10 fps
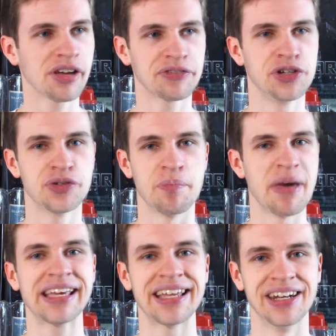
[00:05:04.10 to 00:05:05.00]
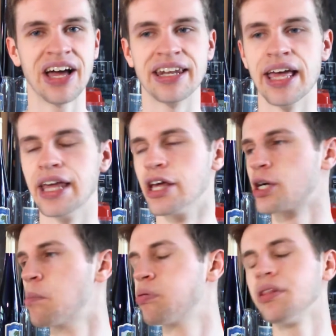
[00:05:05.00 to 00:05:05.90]
you have to do is make it night, and
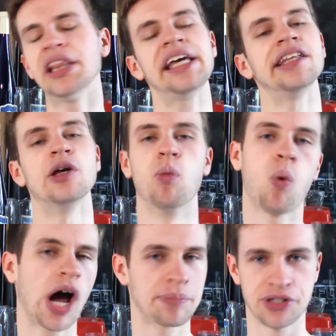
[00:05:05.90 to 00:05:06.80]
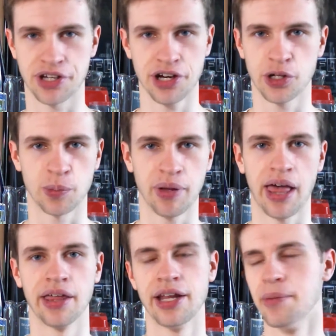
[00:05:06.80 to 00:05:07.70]
it completely wipes the color
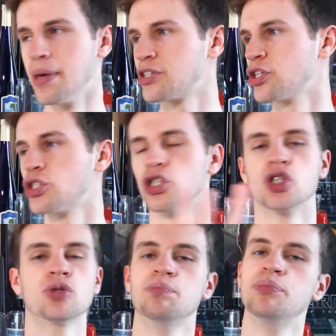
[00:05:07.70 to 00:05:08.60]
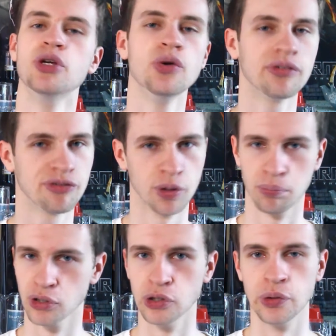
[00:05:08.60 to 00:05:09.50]
palette. It makes this beautiful
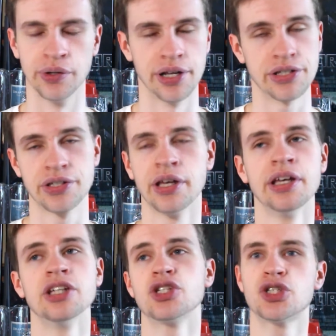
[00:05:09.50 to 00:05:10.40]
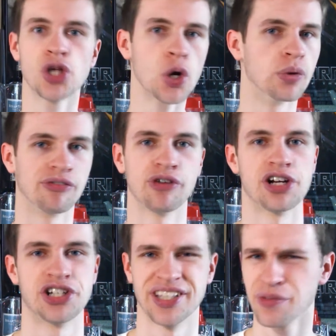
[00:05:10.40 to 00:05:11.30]
blue. It is so
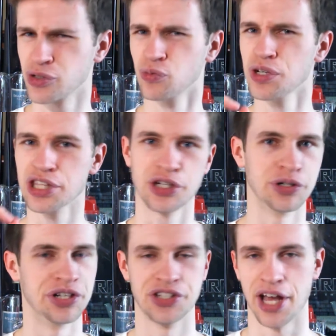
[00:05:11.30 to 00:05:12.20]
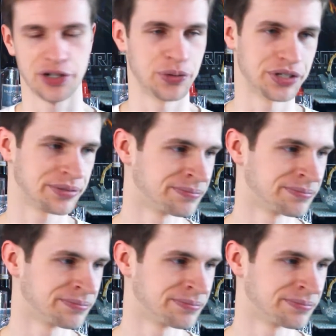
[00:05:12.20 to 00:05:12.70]
refreshing. That was a really good design choice.